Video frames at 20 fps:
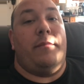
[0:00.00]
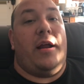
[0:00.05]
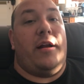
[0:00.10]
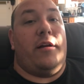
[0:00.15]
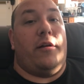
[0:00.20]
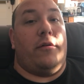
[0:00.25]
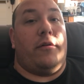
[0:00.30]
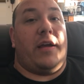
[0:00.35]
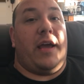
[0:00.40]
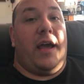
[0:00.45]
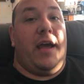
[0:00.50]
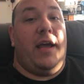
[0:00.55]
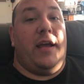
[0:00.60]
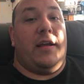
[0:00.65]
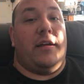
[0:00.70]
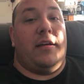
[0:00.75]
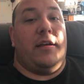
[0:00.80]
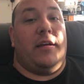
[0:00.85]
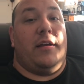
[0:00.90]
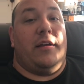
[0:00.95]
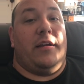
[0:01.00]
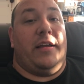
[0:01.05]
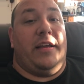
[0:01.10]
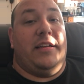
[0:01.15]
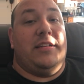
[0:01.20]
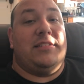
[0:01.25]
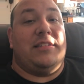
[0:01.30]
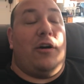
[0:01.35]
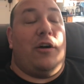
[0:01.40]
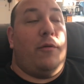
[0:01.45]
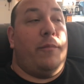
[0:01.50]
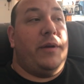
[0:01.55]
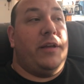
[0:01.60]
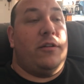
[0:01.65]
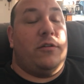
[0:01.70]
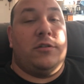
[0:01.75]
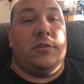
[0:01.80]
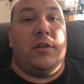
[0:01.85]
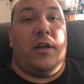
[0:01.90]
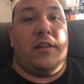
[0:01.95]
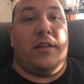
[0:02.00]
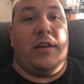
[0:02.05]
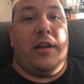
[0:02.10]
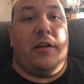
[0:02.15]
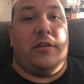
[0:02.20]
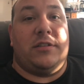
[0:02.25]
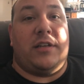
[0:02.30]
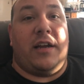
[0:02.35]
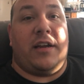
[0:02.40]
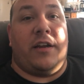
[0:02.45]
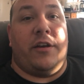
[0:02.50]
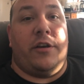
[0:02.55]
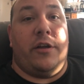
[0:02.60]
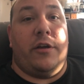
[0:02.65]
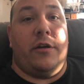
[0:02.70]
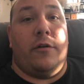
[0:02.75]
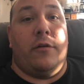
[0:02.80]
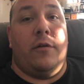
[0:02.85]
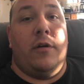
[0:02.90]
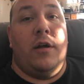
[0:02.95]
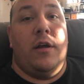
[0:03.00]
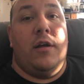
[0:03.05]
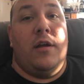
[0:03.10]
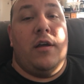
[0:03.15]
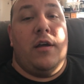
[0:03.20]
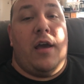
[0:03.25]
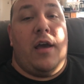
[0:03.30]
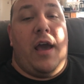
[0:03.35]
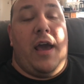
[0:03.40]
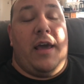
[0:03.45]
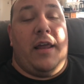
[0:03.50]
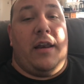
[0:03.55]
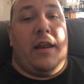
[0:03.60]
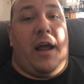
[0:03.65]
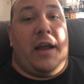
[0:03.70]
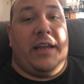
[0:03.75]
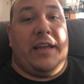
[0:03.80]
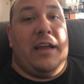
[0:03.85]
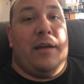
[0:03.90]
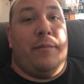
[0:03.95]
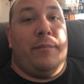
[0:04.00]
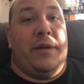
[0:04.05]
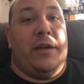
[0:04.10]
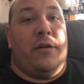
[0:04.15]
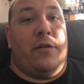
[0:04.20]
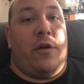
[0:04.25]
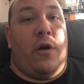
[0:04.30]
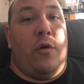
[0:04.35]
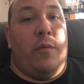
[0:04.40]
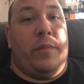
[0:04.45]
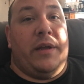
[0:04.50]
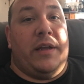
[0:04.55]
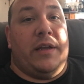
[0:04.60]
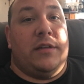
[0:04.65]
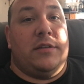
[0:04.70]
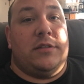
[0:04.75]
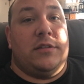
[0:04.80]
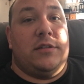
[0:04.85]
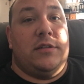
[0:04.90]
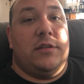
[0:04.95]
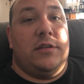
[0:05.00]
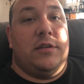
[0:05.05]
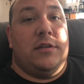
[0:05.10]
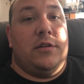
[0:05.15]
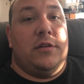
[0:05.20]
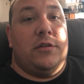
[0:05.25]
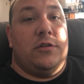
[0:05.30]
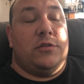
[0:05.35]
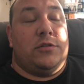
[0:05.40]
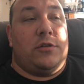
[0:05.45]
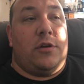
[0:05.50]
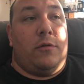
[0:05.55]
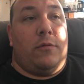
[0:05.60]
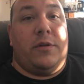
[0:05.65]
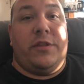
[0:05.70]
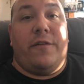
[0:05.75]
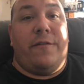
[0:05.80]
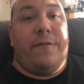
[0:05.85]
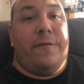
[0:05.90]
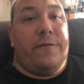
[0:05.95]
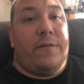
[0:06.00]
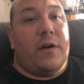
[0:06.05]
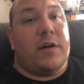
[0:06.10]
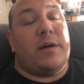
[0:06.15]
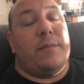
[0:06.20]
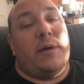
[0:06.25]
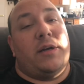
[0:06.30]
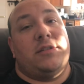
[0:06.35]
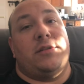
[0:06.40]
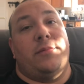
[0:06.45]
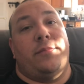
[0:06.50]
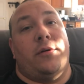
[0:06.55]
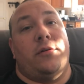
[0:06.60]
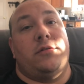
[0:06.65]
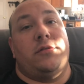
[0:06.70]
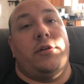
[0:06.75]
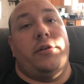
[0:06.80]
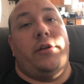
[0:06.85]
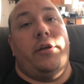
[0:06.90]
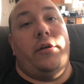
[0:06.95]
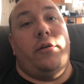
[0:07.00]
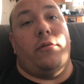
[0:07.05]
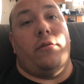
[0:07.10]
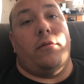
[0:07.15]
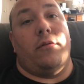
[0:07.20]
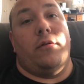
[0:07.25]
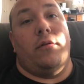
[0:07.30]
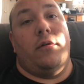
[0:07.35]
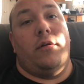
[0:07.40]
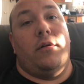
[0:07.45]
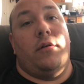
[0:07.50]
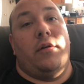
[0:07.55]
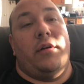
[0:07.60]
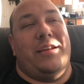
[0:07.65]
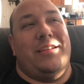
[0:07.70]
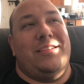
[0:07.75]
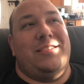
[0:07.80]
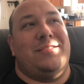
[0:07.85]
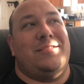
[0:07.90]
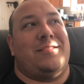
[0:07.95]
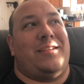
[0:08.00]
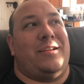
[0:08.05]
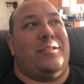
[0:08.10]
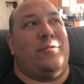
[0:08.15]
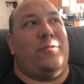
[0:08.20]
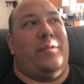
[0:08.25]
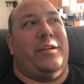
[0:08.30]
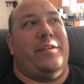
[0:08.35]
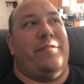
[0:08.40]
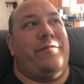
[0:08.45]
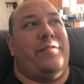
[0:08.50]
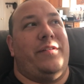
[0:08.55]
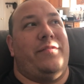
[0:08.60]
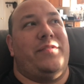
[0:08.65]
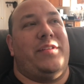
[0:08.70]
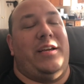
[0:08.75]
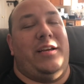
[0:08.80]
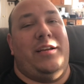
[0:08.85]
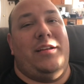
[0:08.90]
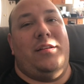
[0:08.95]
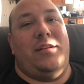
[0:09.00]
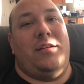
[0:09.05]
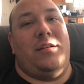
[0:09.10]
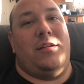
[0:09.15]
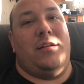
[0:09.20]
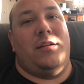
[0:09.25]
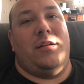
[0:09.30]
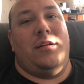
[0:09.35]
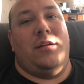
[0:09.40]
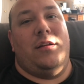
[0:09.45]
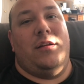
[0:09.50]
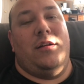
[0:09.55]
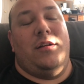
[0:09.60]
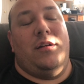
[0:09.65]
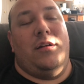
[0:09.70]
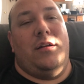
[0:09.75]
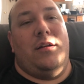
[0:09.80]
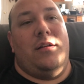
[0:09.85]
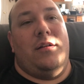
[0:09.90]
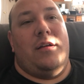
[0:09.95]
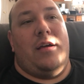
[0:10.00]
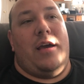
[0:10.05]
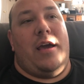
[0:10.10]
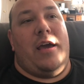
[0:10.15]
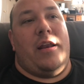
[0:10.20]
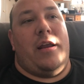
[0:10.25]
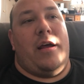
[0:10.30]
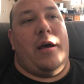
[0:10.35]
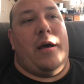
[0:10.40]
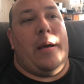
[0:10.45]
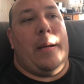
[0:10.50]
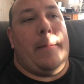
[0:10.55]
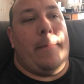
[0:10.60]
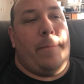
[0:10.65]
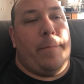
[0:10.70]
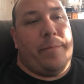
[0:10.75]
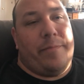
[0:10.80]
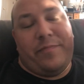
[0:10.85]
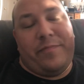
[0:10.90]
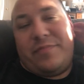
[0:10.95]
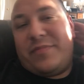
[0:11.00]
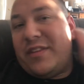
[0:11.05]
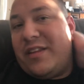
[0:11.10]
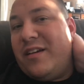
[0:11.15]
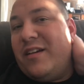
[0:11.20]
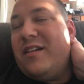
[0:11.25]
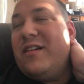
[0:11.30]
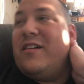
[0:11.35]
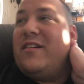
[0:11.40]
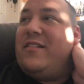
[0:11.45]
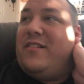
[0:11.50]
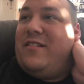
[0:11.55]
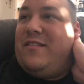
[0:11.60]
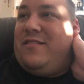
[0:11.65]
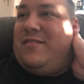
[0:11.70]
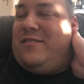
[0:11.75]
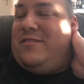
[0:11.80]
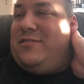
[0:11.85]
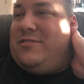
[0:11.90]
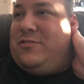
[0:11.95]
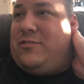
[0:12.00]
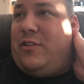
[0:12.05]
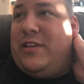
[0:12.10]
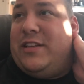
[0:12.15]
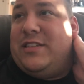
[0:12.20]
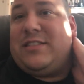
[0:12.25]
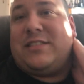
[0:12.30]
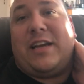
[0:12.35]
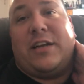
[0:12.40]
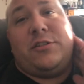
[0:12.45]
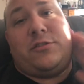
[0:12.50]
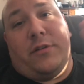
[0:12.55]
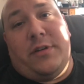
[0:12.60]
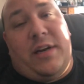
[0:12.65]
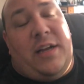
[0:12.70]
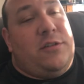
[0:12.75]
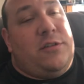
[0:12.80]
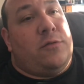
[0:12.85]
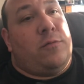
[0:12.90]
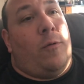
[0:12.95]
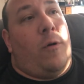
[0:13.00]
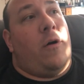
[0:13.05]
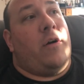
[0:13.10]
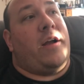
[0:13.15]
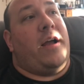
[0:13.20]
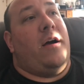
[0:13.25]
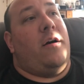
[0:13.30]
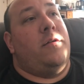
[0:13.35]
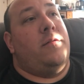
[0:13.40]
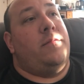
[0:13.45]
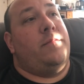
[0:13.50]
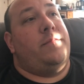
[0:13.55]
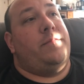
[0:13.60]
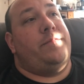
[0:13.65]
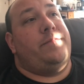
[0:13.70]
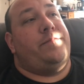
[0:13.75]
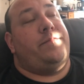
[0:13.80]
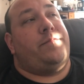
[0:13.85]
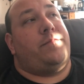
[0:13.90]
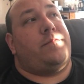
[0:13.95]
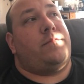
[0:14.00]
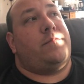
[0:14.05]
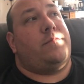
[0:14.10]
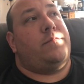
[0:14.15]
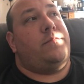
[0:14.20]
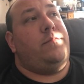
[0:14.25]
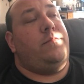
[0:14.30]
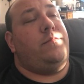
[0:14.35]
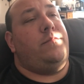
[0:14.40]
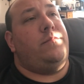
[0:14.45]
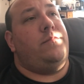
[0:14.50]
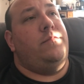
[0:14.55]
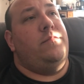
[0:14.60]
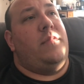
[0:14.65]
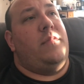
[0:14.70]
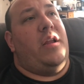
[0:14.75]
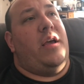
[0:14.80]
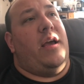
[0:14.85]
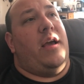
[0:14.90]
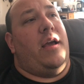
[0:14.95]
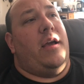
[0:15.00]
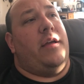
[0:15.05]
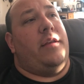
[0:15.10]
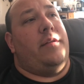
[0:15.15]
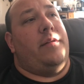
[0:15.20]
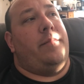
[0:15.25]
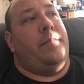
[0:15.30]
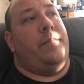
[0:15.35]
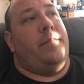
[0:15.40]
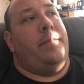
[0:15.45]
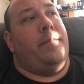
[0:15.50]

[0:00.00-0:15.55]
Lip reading: not okay. He's telling me there's nothing else I can do, and I can't be on opiates. So what the fuck am I supposed to do? And this is 2015. And so they schedule it, and I just walk out. And